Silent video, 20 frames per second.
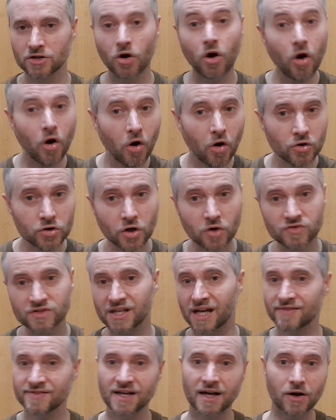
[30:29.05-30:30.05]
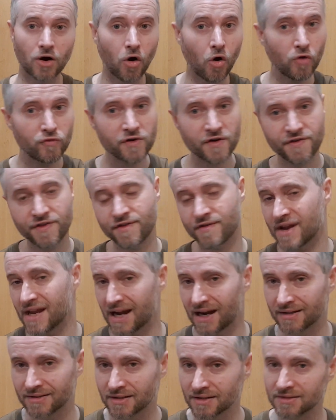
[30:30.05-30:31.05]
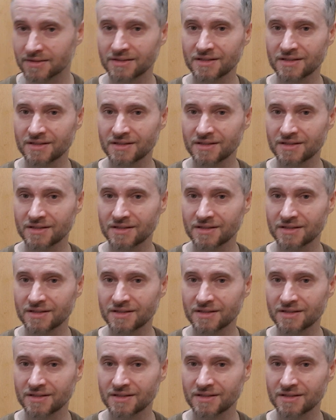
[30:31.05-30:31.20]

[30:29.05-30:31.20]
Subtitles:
All those knives are over 300.